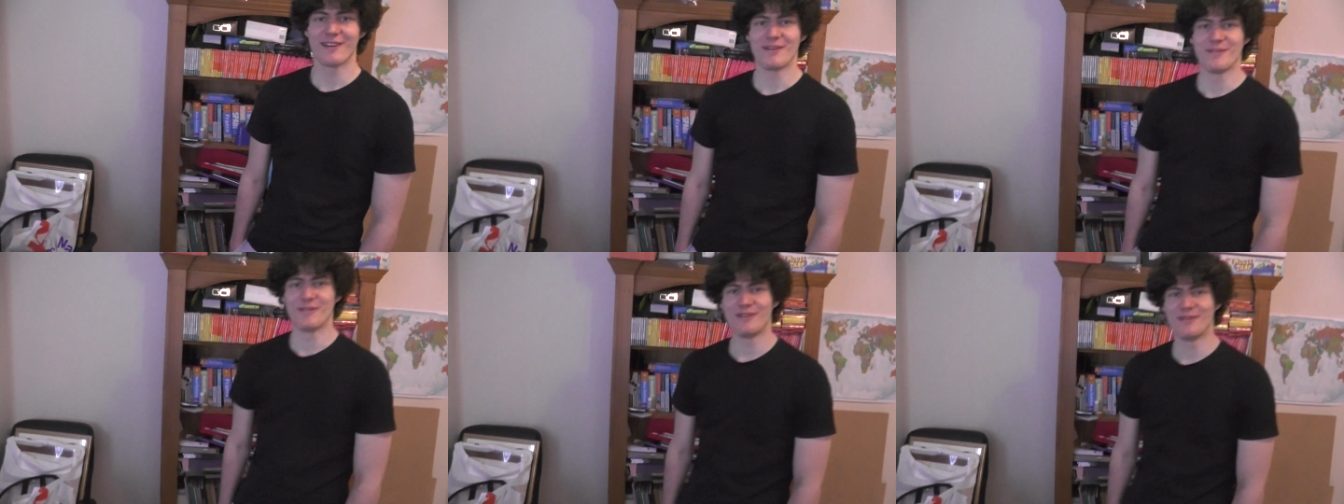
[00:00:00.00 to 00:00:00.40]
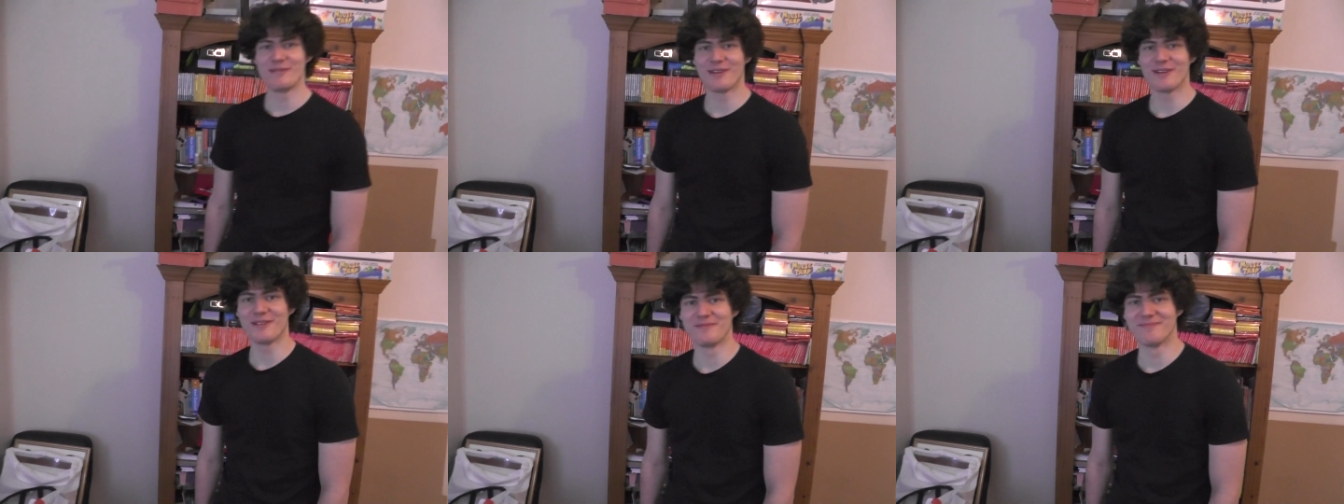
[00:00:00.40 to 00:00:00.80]
Well, here we
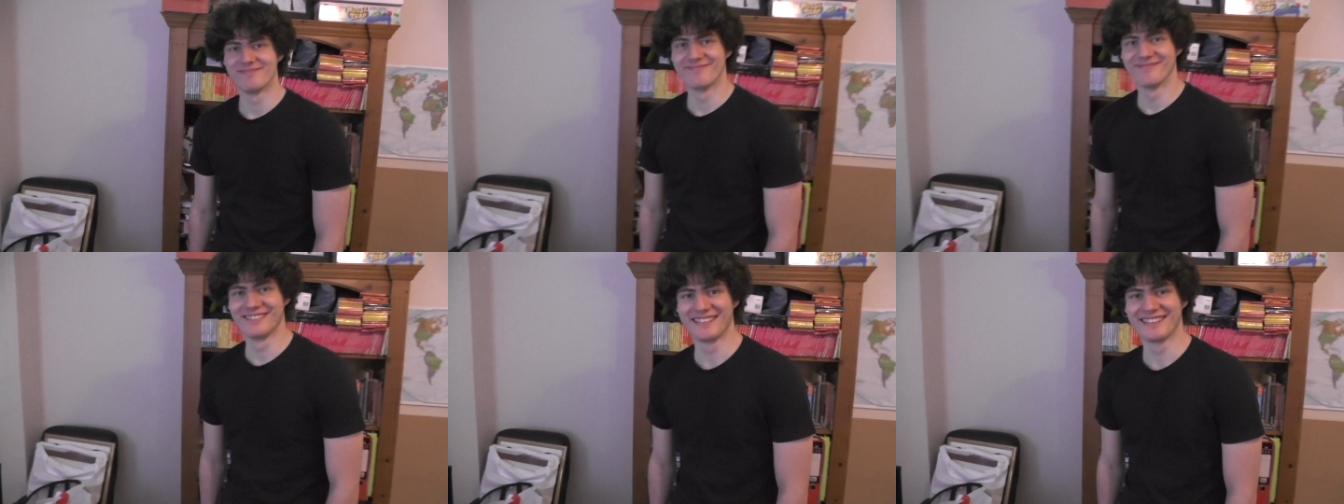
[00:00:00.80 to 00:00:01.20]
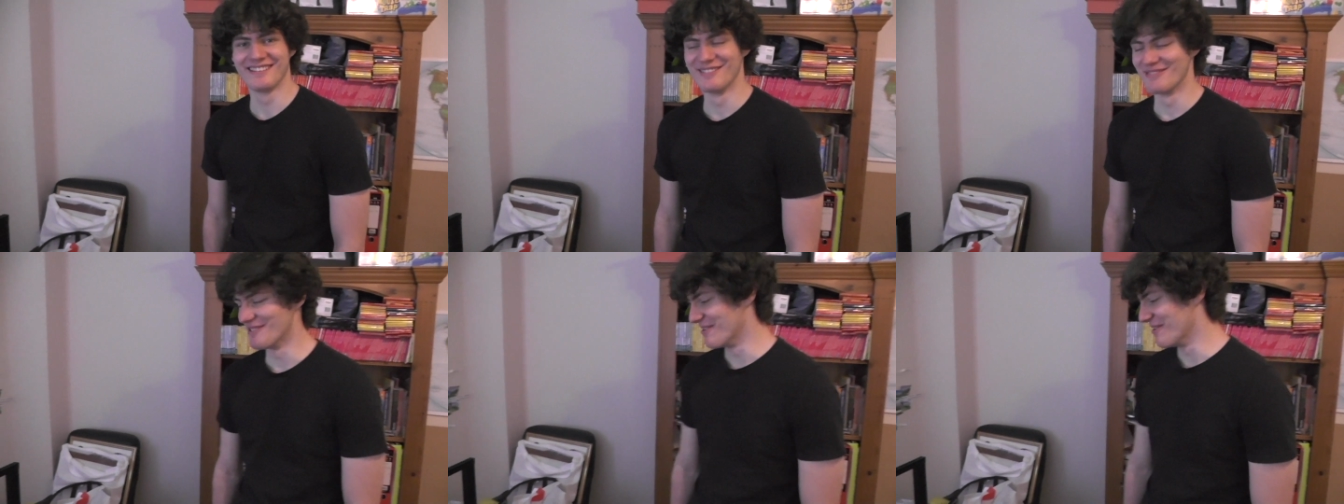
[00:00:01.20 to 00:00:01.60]
go.
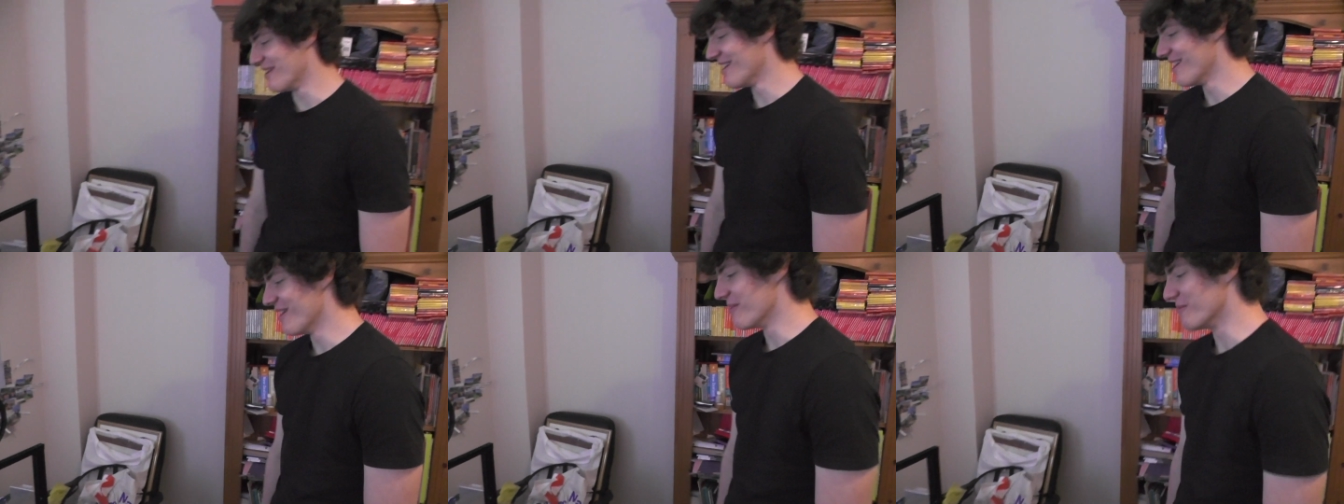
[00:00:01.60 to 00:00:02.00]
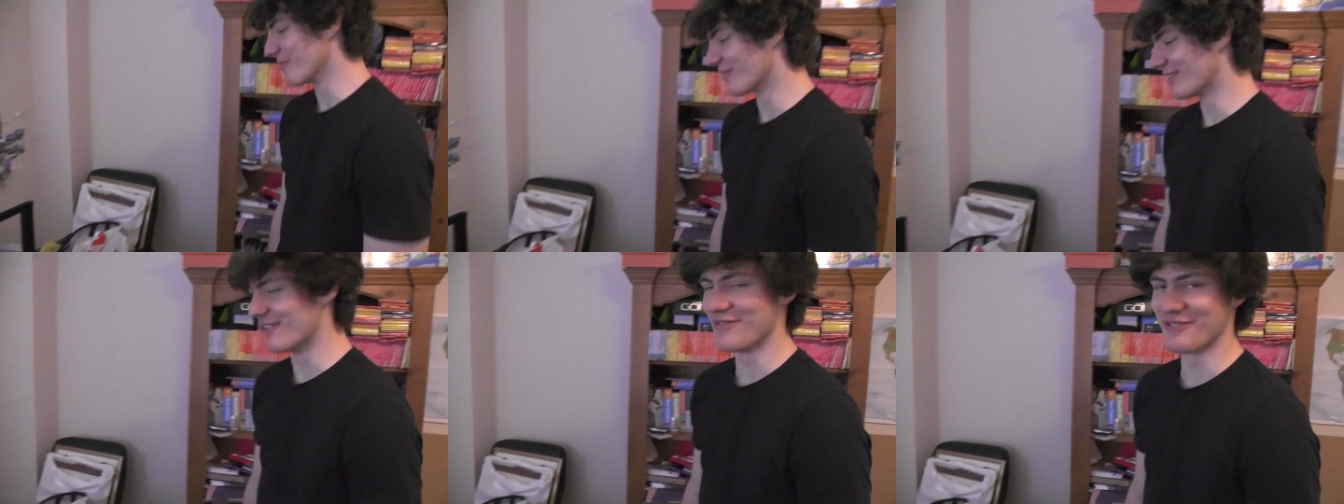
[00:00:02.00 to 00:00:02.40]

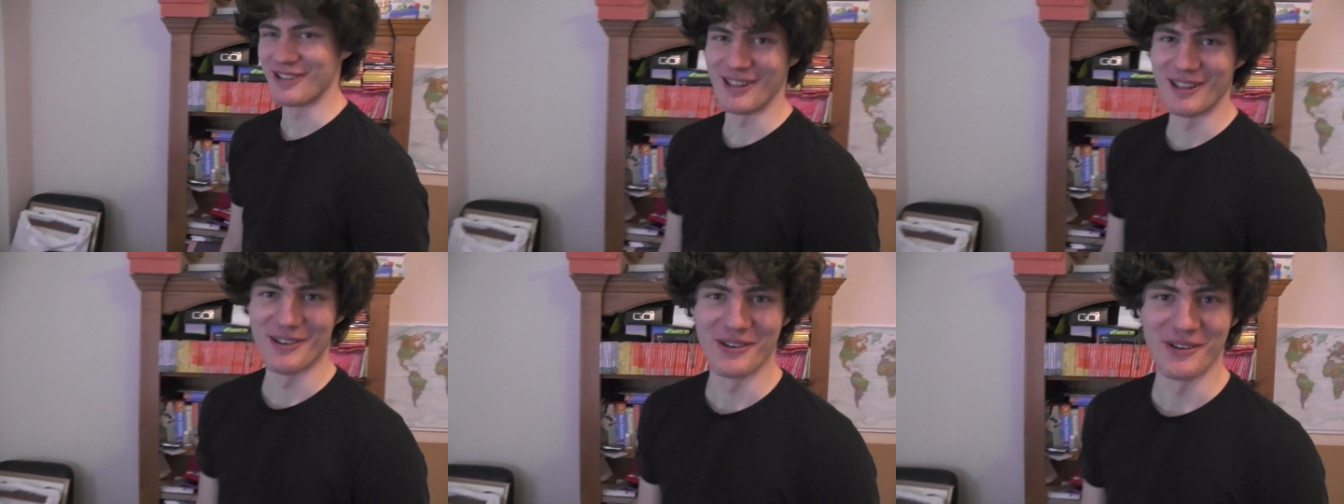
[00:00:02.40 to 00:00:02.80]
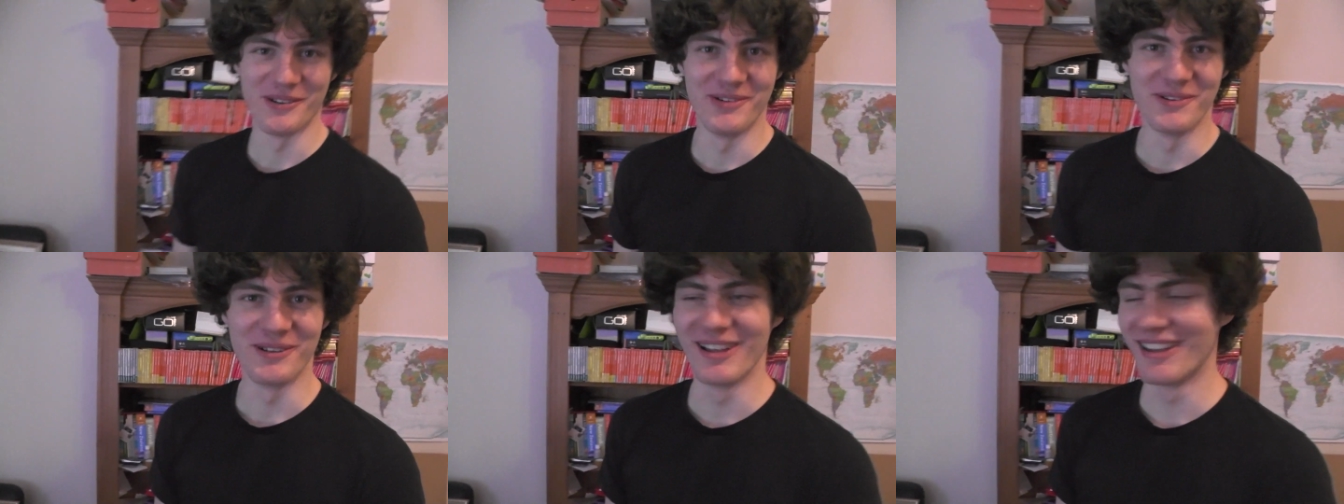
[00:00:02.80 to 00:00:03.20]
We're in it for the long
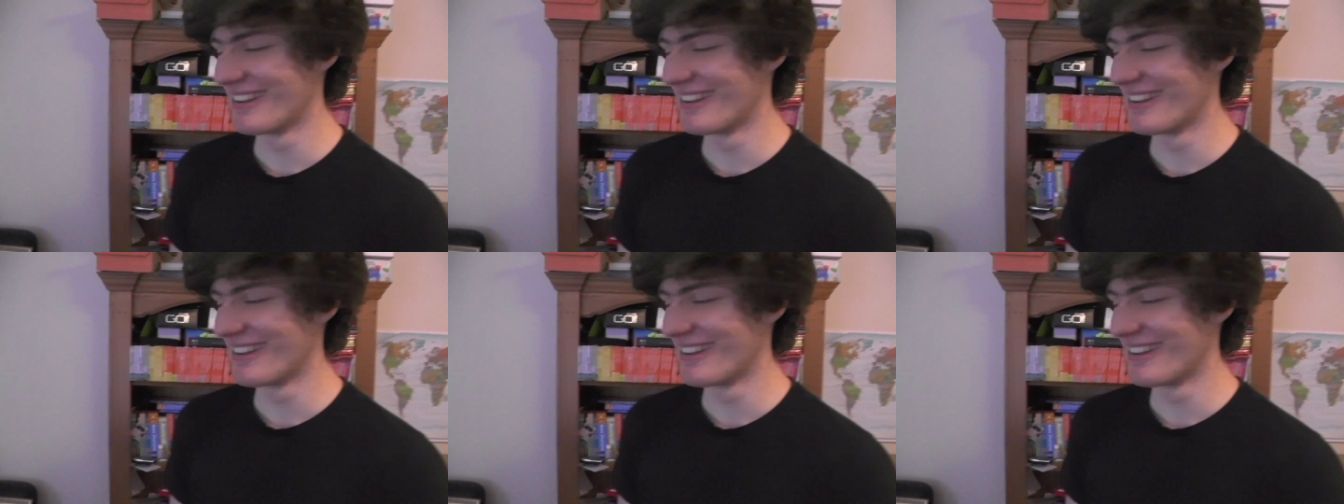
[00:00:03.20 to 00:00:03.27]
haul.